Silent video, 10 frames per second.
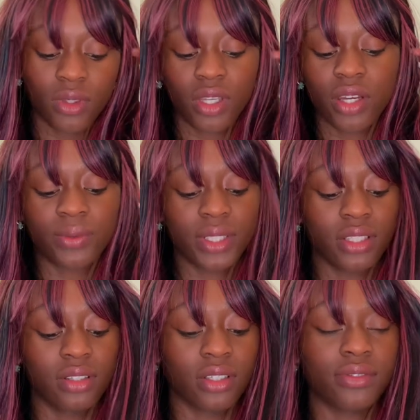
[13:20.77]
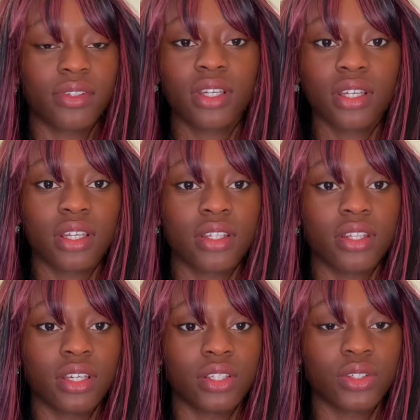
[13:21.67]
I really love it. I
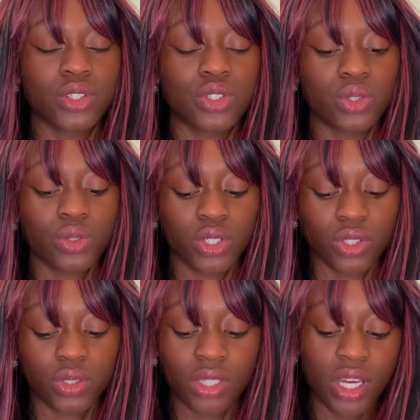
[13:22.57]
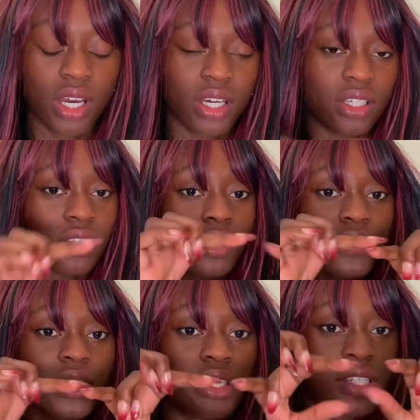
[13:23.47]
think it looks so cute, and I love
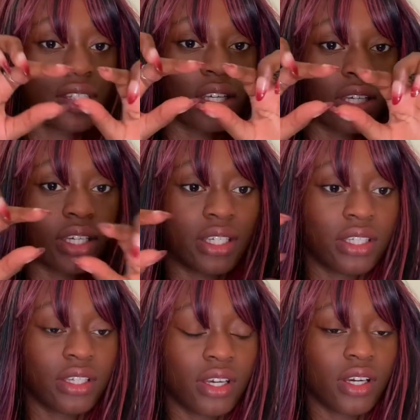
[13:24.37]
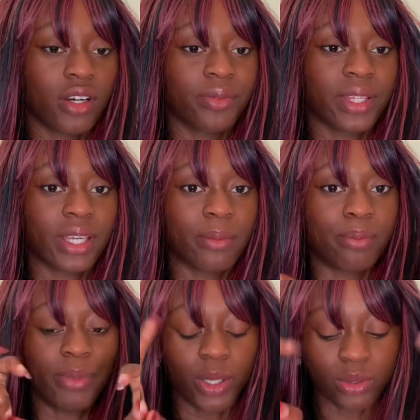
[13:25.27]
the design of like a
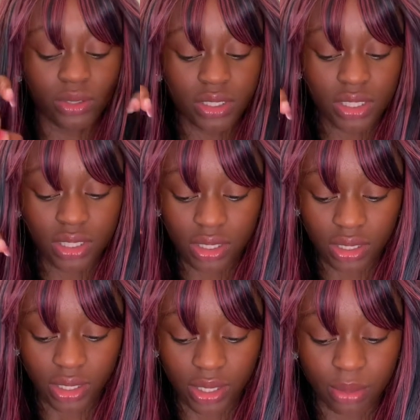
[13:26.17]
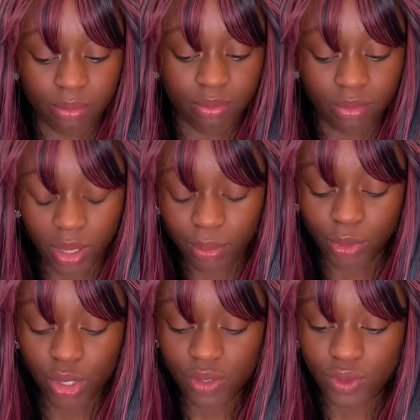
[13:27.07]
belt. Like a, I'm
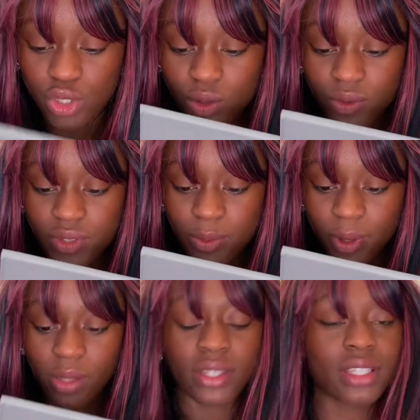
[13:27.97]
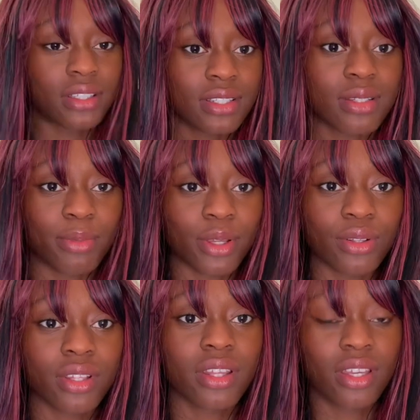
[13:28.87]
not even sure if it's a belt. It is a
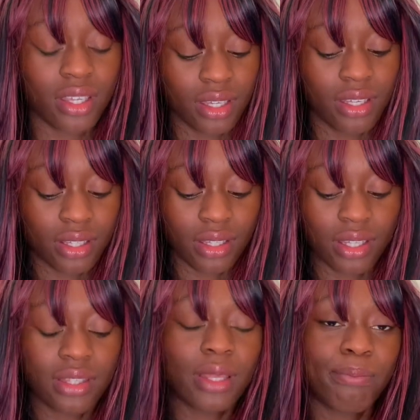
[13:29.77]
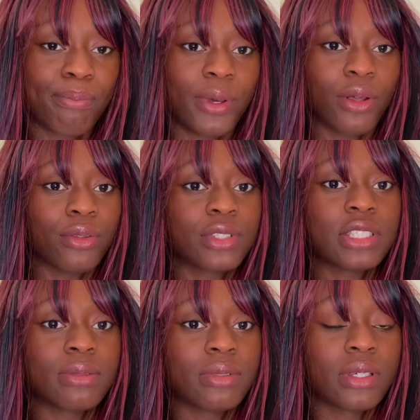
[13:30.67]
belt. Like that belt
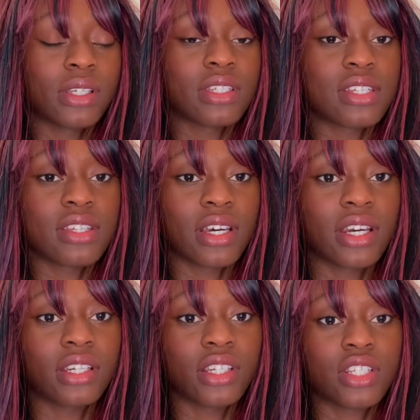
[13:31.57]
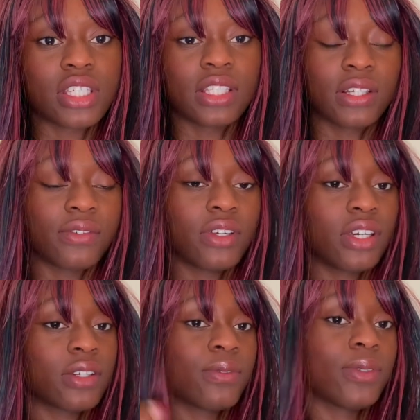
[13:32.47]
design, I just love it,
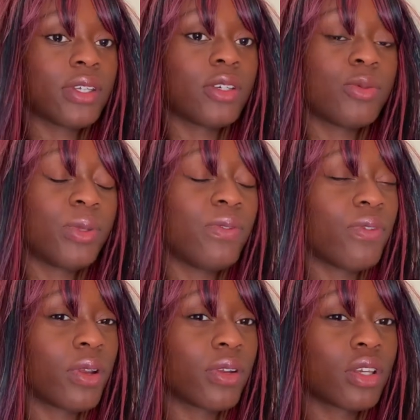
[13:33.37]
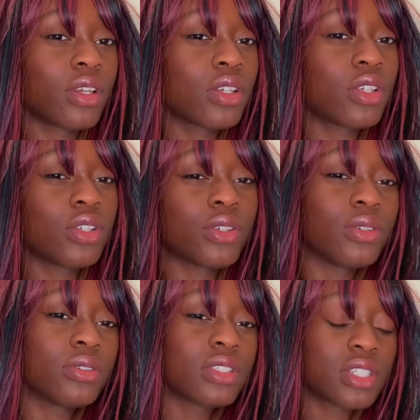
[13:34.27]
and I feel like it'll be very
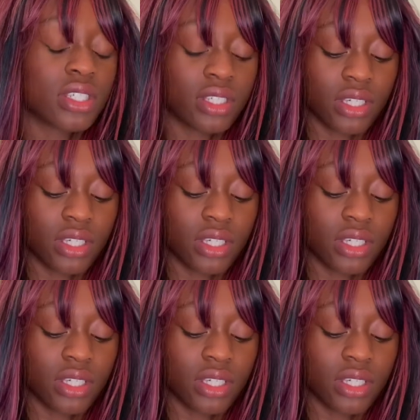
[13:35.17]
cute.